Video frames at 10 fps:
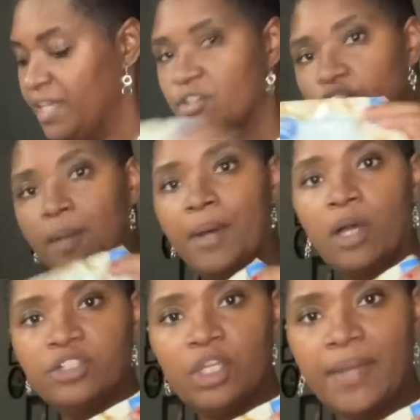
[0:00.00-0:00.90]
So I'm
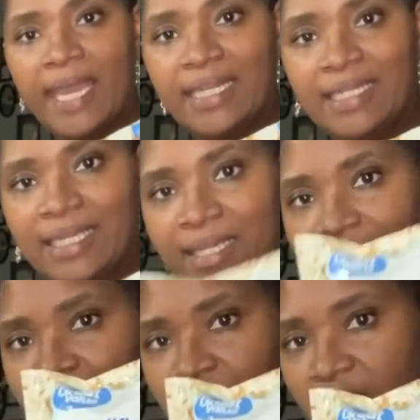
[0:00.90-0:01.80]
also adding
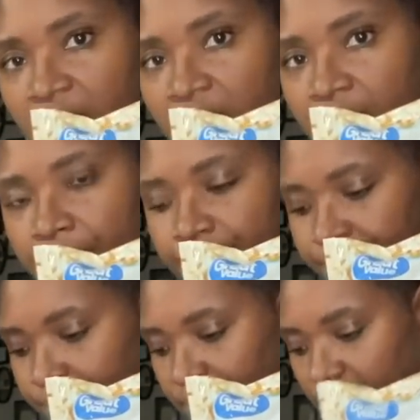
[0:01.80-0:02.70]
in um,
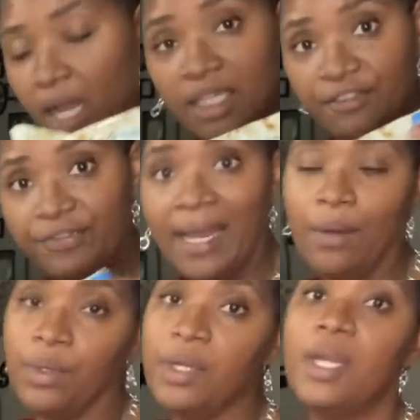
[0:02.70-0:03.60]

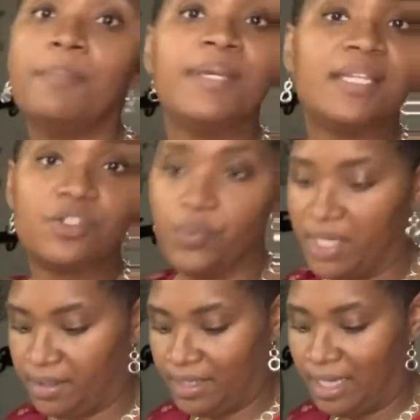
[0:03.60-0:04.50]
cauliflower because we
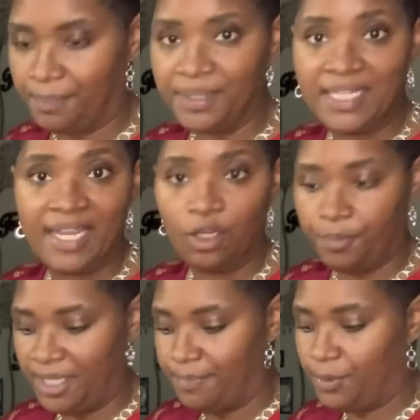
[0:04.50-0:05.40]
are not potato
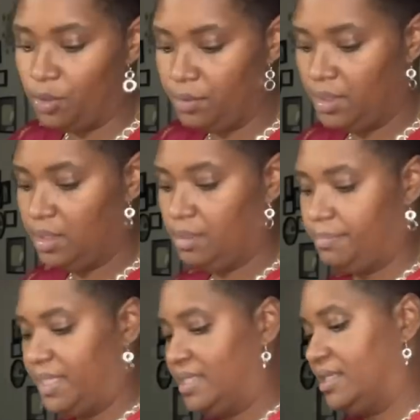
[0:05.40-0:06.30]
people,
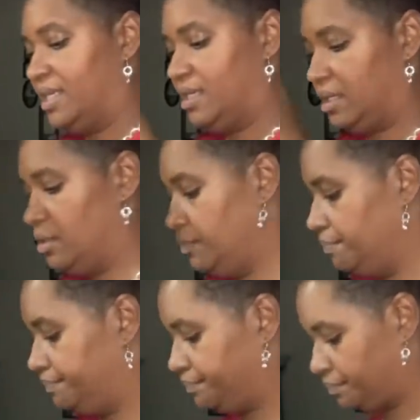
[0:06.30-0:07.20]
being keto.
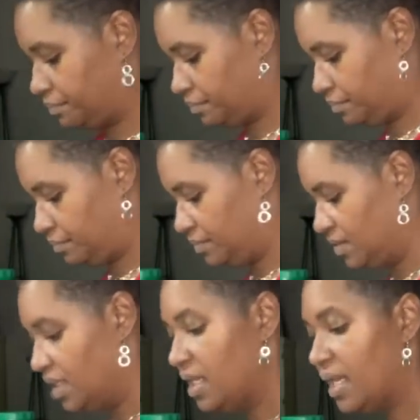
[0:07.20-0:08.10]

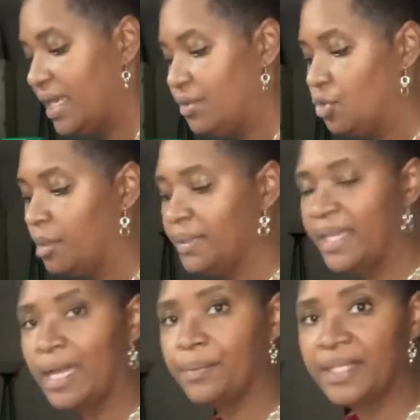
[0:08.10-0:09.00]
And normally
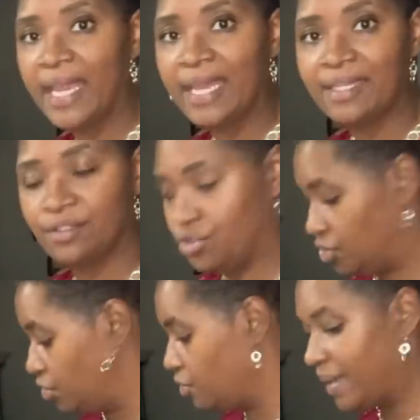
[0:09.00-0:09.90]
I would add in
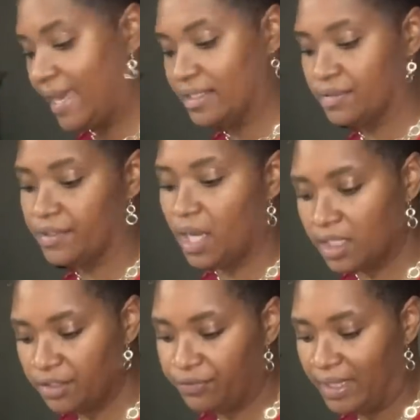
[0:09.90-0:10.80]
two bags of
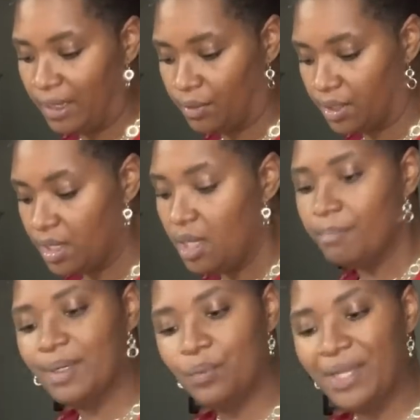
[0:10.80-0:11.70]
cauliflower,
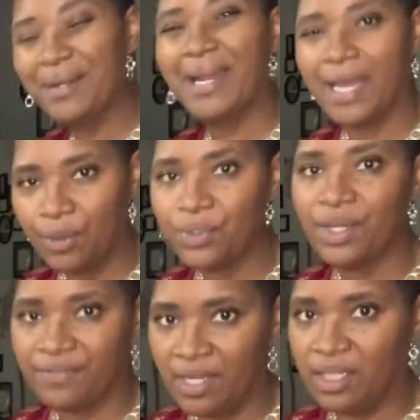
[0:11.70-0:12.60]
but we are out
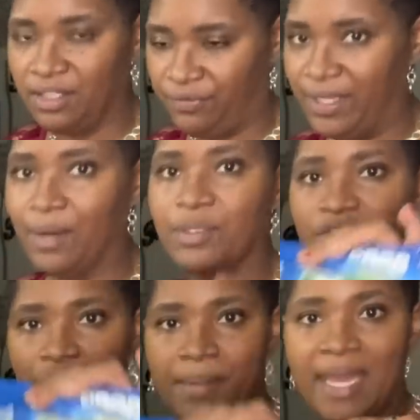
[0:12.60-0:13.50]
of cauliflower,
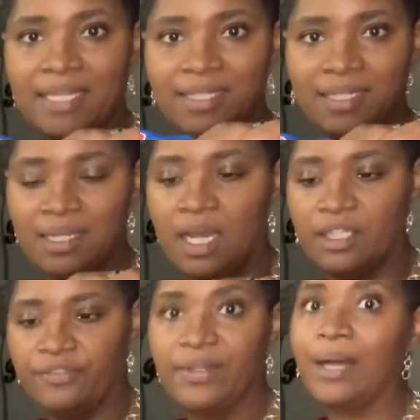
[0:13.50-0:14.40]
so I'm adding in a
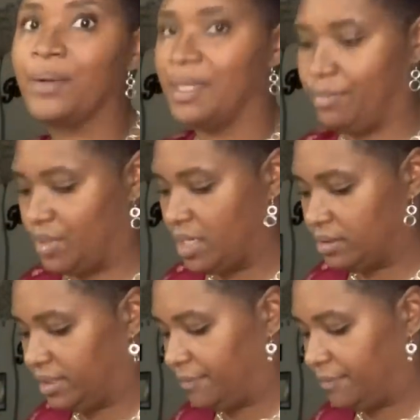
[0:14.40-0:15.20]
cauliflower and broccoli.